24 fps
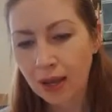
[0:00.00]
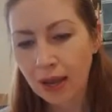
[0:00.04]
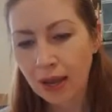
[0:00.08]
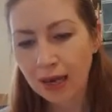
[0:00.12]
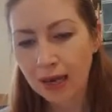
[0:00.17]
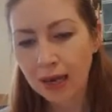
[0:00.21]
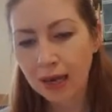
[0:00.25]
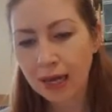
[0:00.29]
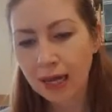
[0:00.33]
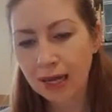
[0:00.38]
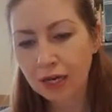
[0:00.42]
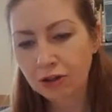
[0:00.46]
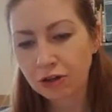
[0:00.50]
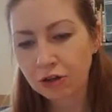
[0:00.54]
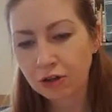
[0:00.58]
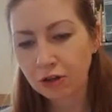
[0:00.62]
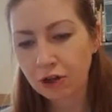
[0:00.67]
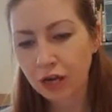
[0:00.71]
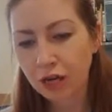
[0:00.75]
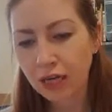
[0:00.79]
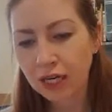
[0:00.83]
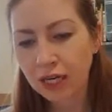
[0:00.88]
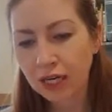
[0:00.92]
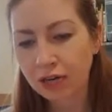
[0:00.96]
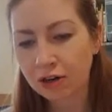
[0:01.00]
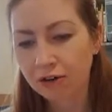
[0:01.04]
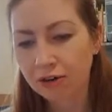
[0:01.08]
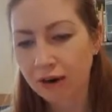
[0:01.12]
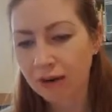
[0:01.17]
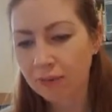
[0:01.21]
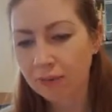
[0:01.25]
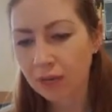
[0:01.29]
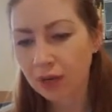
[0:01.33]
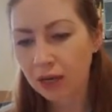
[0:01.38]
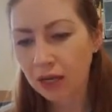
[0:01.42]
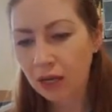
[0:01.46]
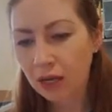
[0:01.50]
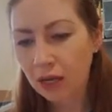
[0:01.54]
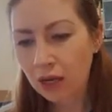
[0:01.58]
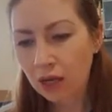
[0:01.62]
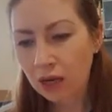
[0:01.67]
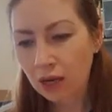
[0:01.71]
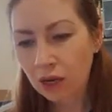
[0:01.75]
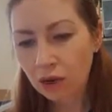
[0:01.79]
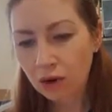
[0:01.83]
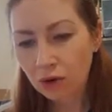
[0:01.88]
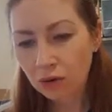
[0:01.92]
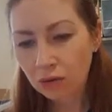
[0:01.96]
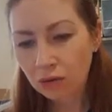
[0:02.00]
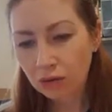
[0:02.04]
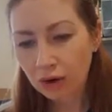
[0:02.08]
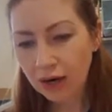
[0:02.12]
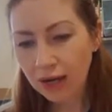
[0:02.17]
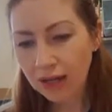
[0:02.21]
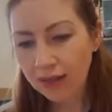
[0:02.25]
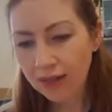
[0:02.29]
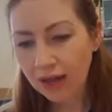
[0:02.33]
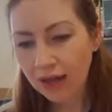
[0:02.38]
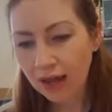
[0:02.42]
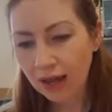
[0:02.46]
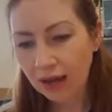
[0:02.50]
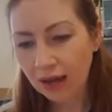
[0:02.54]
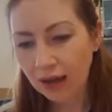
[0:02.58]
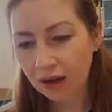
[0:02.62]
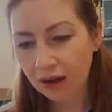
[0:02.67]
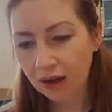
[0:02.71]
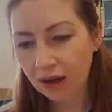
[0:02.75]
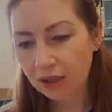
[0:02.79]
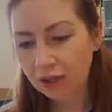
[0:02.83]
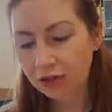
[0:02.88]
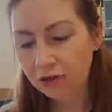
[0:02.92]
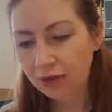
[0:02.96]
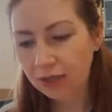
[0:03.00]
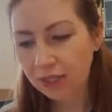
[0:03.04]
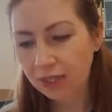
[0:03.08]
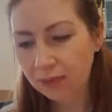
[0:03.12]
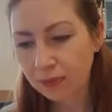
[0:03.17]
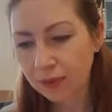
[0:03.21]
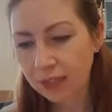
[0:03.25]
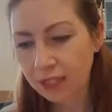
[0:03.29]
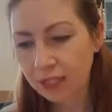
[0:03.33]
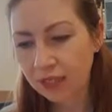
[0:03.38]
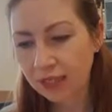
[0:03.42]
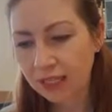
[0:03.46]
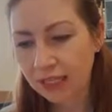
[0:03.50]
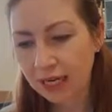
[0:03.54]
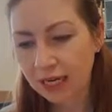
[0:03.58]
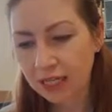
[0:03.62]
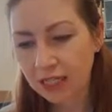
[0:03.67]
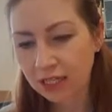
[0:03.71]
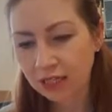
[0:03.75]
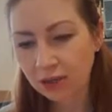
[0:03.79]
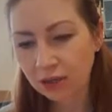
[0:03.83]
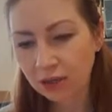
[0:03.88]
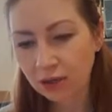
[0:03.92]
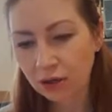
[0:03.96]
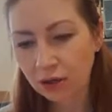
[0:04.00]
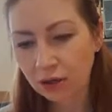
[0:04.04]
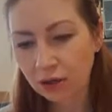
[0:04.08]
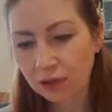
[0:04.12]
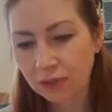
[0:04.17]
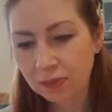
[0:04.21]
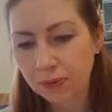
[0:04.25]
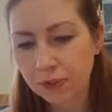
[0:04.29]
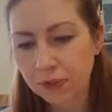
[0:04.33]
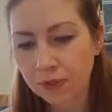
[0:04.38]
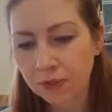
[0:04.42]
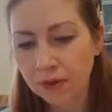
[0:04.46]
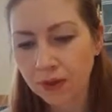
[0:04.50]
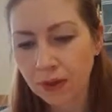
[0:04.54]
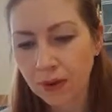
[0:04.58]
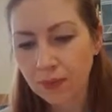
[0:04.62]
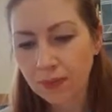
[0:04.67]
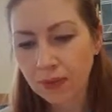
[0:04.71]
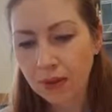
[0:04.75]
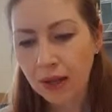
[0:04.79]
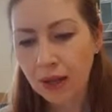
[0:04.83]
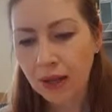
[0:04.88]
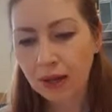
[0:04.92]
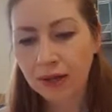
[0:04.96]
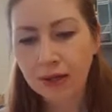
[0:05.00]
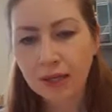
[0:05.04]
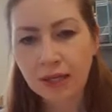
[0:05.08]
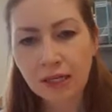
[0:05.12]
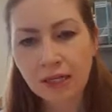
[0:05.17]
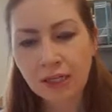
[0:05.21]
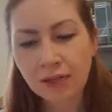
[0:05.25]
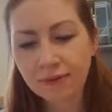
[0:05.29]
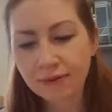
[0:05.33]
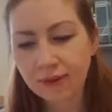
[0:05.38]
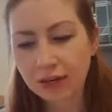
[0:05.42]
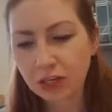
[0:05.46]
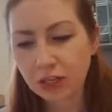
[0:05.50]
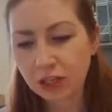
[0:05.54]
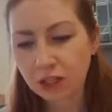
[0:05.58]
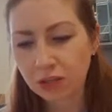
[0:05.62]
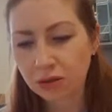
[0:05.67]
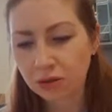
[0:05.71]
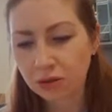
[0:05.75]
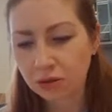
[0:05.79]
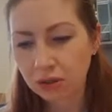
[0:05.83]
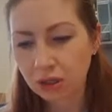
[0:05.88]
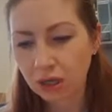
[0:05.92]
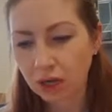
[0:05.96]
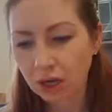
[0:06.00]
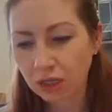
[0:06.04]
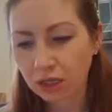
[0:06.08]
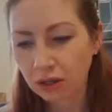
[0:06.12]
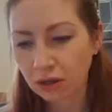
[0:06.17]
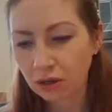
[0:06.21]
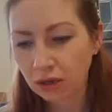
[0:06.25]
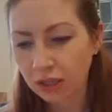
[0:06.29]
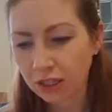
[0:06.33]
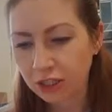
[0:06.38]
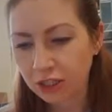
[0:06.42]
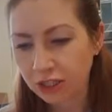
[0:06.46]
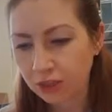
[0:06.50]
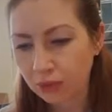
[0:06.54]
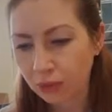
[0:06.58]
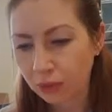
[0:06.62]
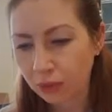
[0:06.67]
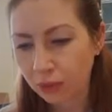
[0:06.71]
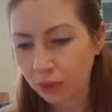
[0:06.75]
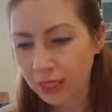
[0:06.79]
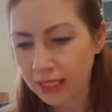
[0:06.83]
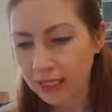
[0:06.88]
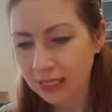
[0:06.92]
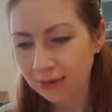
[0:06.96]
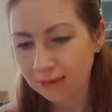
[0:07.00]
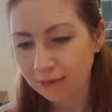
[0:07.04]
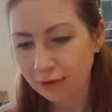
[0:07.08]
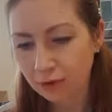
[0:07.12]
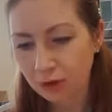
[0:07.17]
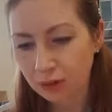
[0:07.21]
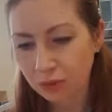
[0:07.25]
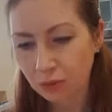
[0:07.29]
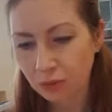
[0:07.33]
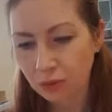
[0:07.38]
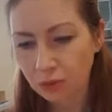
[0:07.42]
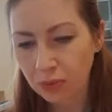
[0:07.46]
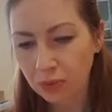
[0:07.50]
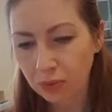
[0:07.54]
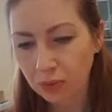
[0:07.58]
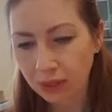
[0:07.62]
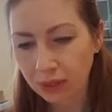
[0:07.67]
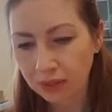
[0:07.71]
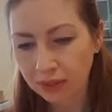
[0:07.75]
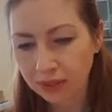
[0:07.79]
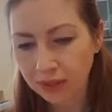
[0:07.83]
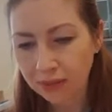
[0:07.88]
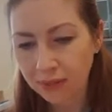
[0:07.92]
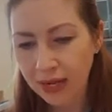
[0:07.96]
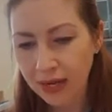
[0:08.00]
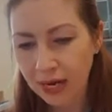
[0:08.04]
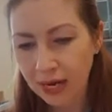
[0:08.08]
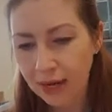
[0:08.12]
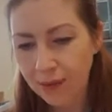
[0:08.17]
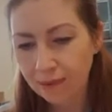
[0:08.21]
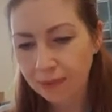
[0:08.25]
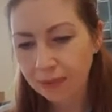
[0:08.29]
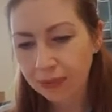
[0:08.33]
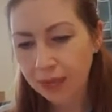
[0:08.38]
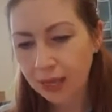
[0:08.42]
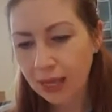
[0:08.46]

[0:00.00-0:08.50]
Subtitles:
an electrocardiogram, right there, transmitted the data to the hospital, and an interventional cardiologist was waiting for us when we wheeled him in.